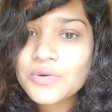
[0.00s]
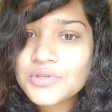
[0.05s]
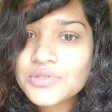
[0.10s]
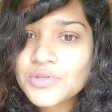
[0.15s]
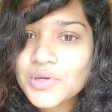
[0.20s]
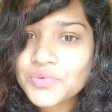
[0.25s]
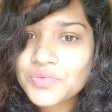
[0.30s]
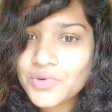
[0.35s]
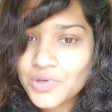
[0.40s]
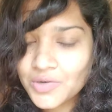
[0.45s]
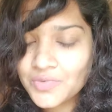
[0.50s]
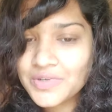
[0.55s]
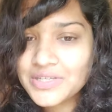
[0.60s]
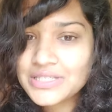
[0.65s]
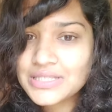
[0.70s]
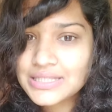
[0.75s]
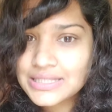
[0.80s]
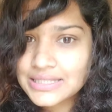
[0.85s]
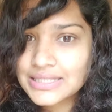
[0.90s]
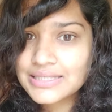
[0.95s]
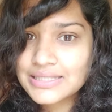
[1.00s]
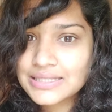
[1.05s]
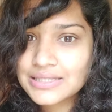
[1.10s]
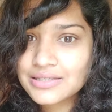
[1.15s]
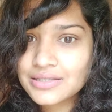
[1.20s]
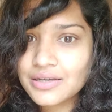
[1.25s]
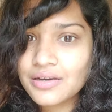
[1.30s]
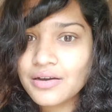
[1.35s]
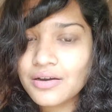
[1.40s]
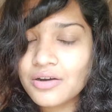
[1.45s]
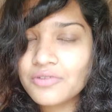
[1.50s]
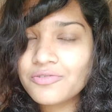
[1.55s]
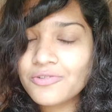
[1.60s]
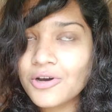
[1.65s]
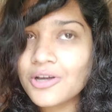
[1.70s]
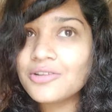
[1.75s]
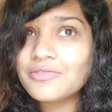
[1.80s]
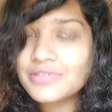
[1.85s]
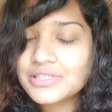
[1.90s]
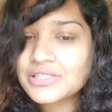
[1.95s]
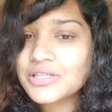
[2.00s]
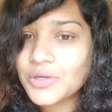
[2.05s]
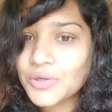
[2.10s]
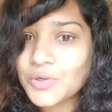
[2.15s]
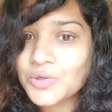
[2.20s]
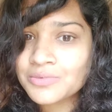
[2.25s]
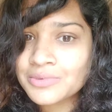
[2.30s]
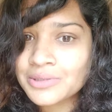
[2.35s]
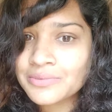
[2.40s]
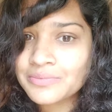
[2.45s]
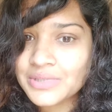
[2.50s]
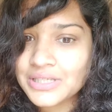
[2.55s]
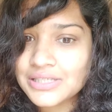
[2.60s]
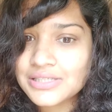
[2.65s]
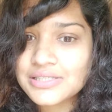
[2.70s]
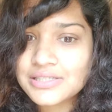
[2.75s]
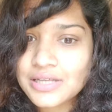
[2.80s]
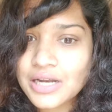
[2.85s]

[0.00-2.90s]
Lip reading: is of always a human beings.